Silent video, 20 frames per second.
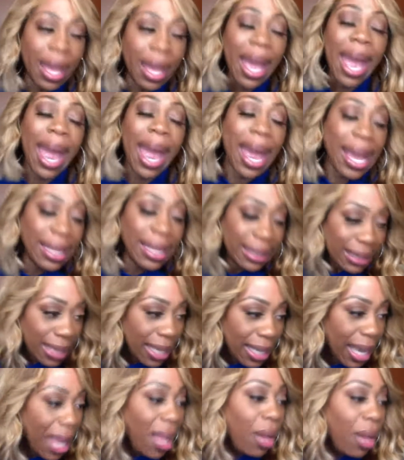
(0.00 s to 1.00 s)

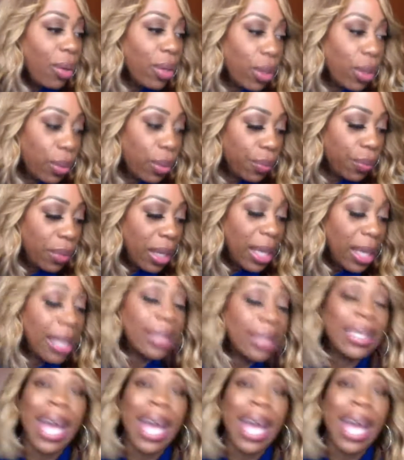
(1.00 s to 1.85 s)
ACLU, is